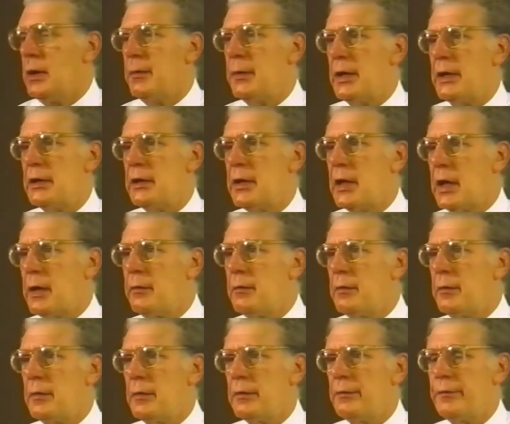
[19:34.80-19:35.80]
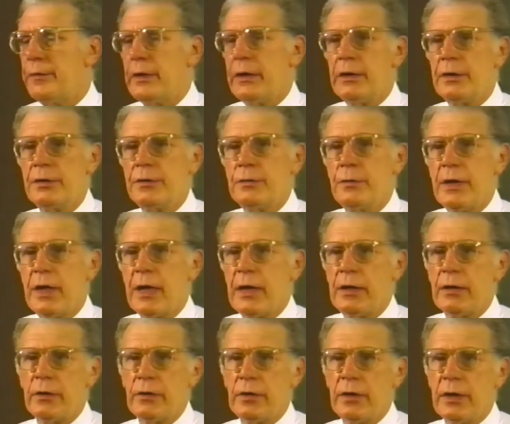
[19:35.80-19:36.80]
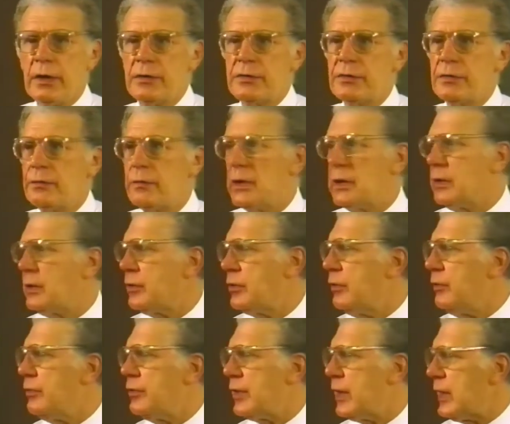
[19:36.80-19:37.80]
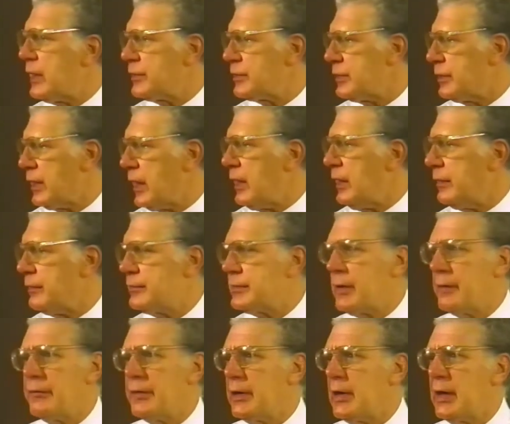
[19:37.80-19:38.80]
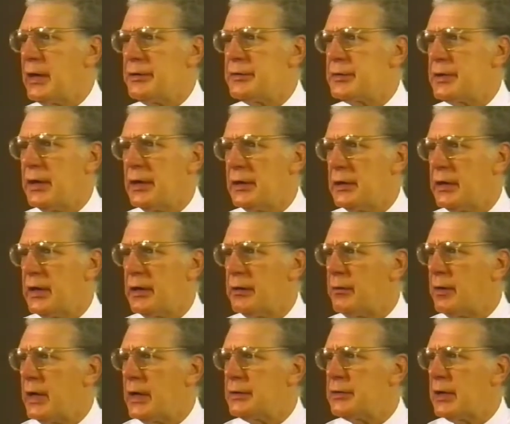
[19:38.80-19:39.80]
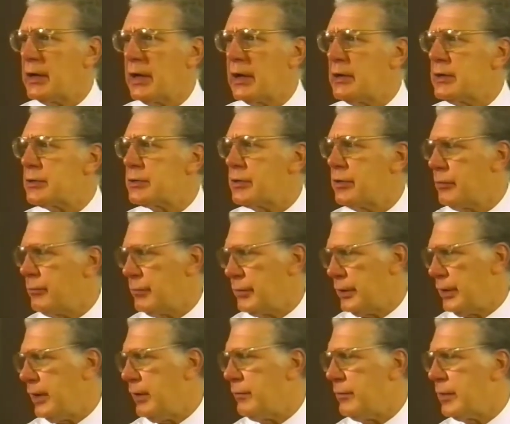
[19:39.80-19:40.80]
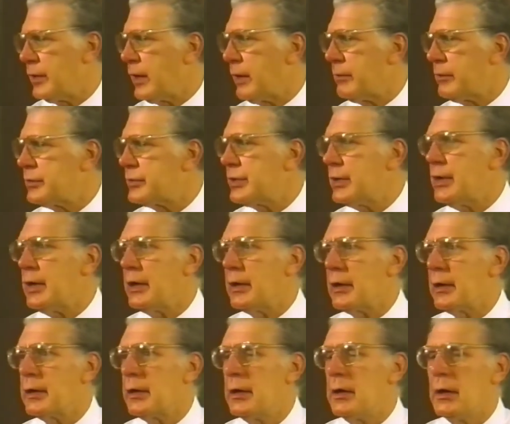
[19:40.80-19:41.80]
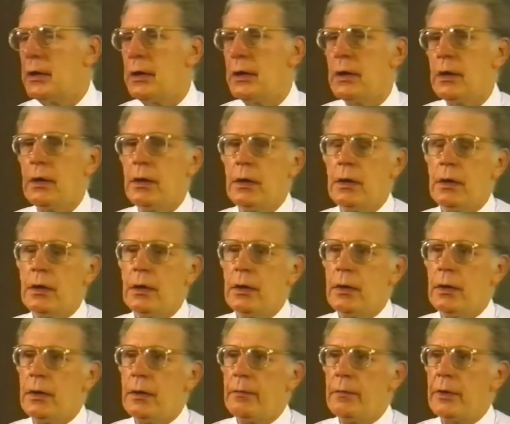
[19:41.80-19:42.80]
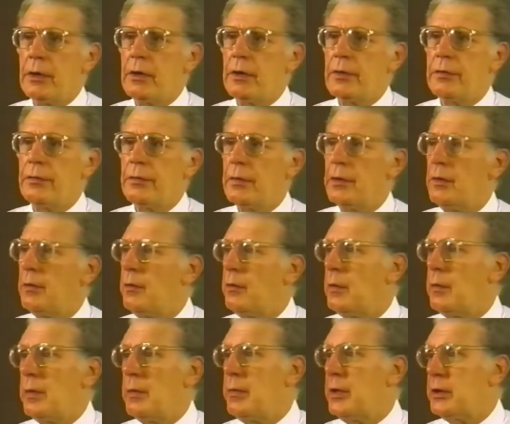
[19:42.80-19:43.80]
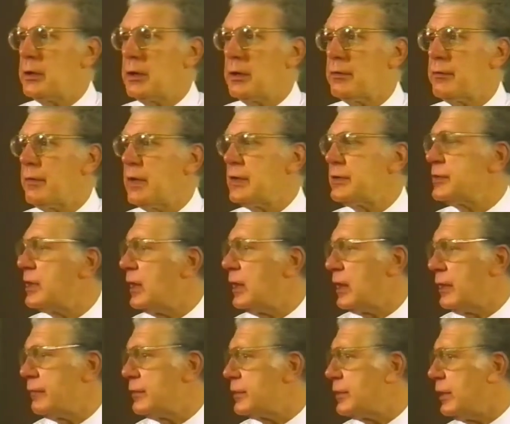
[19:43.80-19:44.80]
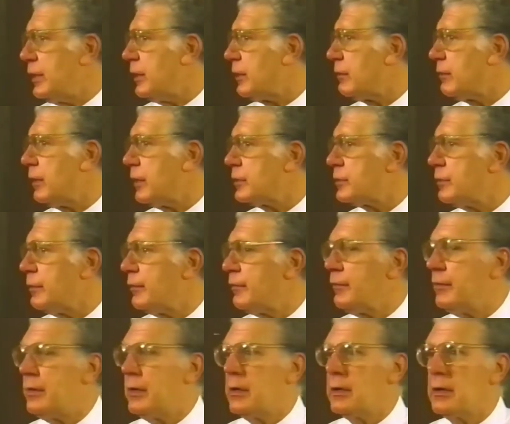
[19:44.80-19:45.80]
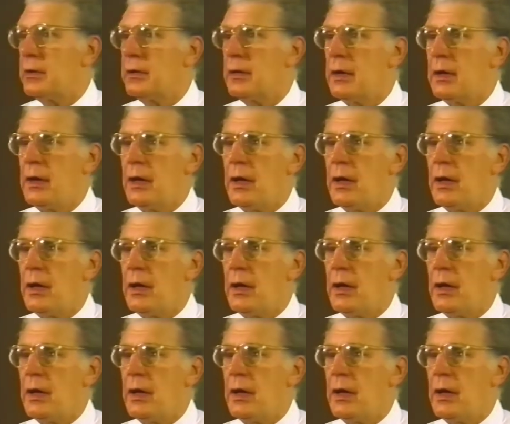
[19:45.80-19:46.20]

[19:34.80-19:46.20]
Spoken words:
By the time we were finished, we had an audience of 1,000 to 2,000 natives every day standing there watching. They just couldn't believe what they were seeing. Because when we built the truss, they'd never seen a truss before.